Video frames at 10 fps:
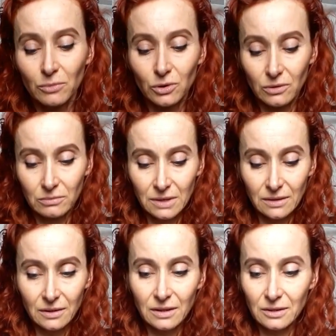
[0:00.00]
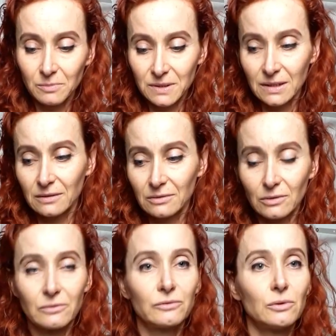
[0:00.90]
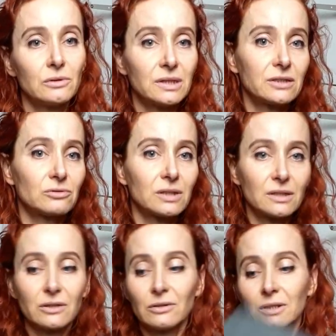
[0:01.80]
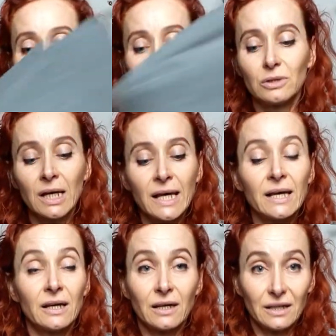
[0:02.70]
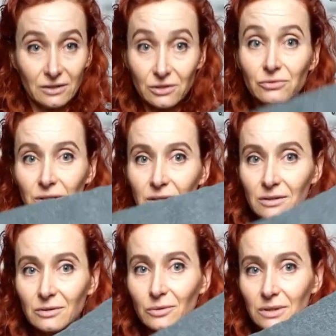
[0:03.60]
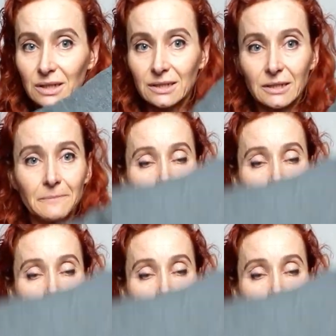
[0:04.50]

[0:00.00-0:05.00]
more than 30% of wool. That's why they call it wool. It is really good quality,